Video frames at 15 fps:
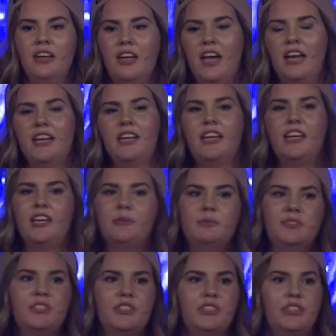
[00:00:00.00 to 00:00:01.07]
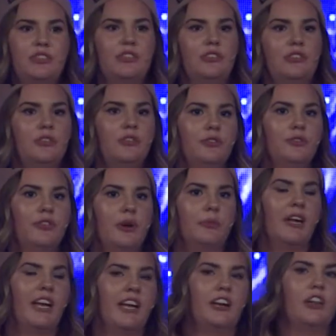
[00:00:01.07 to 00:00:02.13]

and it keeps you from getting